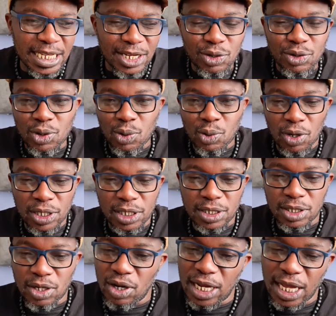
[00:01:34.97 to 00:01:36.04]
I don't know what.
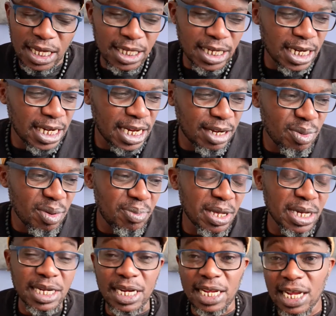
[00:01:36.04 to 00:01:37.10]
Okay, let me
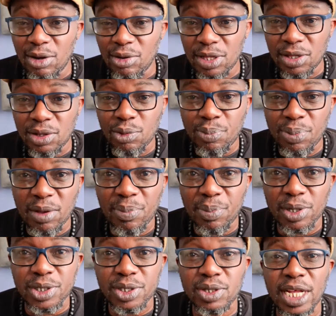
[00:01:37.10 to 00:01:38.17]
be real with you
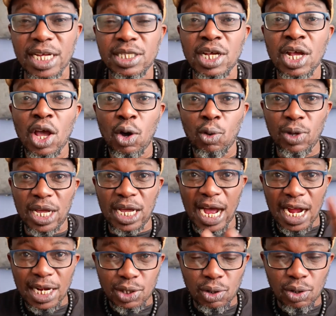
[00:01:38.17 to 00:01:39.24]
people so that we
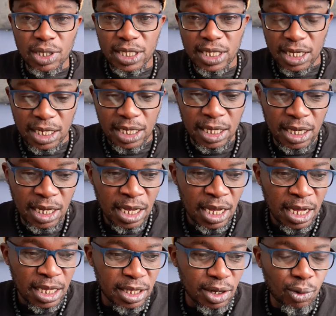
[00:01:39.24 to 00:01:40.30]
cut all the
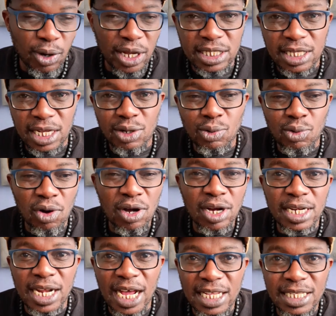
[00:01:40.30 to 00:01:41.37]
Western woke
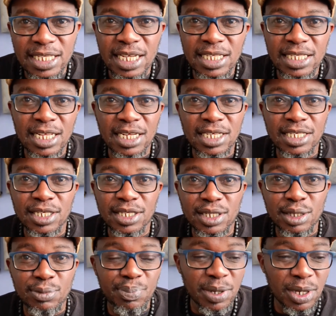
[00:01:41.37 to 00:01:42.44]
nonsense that she's
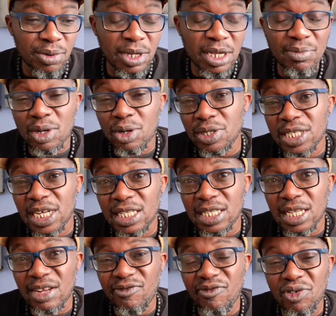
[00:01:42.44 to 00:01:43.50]
spewing, because
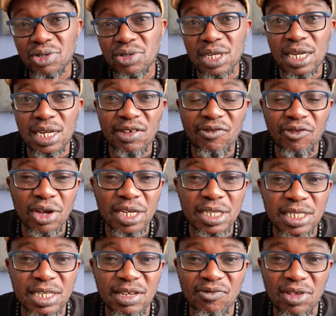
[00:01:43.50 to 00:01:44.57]
that's unfortunately for
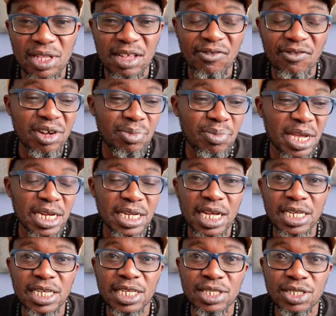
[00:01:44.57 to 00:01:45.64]
NTV, they've remained
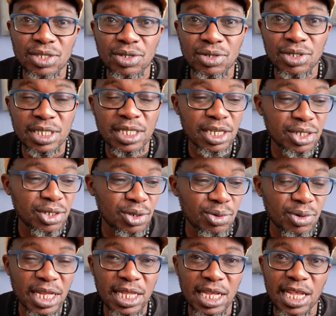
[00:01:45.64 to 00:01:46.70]
an NGO station
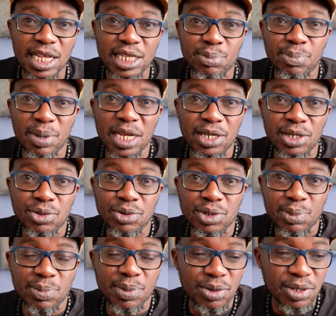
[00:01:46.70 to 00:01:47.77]
where they're just paid to
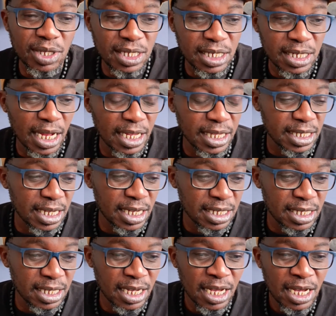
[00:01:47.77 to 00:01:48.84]
spew this nonsense.